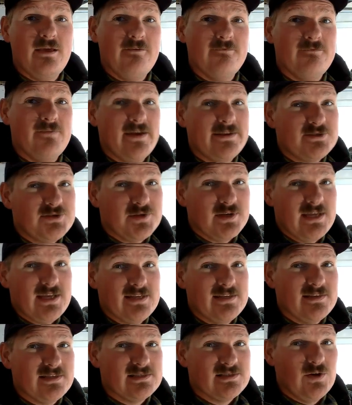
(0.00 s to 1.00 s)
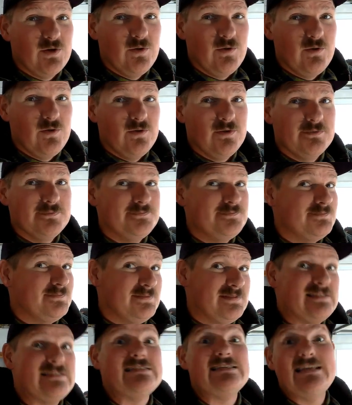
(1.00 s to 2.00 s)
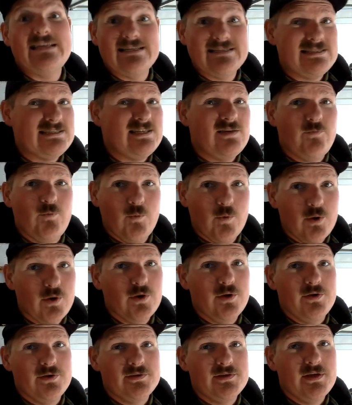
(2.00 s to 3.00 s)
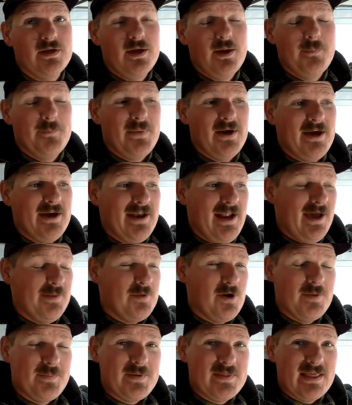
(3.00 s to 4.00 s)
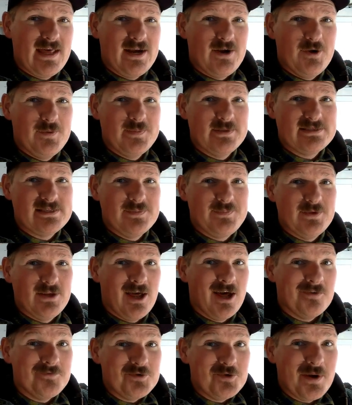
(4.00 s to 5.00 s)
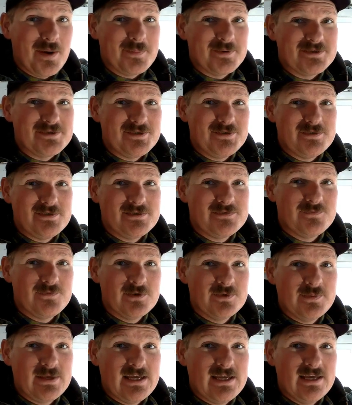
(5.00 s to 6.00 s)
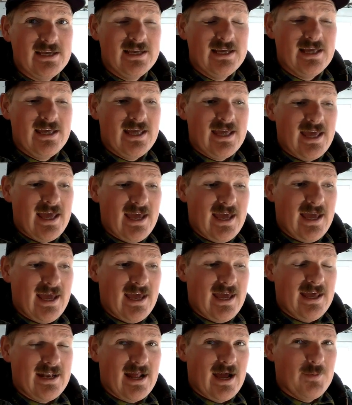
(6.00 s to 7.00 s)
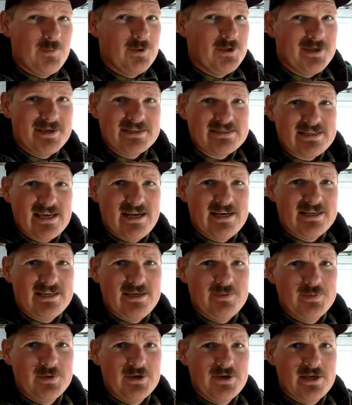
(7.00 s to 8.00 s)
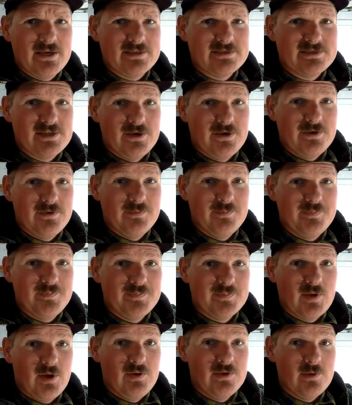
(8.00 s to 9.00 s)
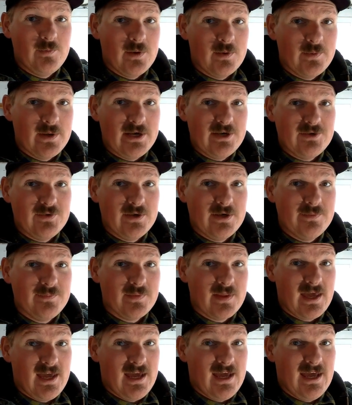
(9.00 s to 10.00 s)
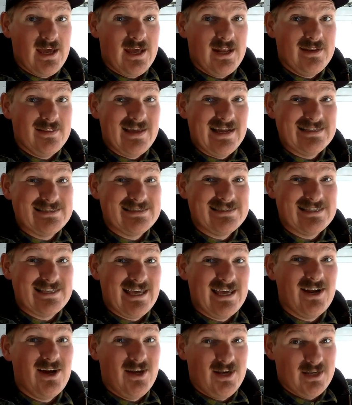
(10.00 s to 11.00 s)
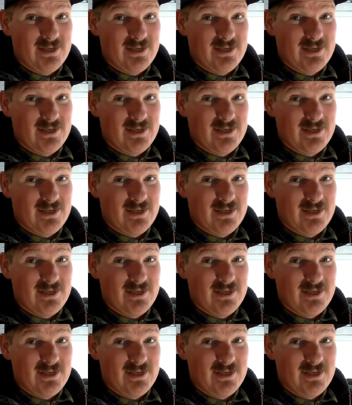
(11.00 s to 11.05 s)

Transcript: venturing into this whole CNC world. But I'm hoping that it opens up a lot of new opportunities for me, and I'm really excited to keep learning. So only one way to do it, and that's to get on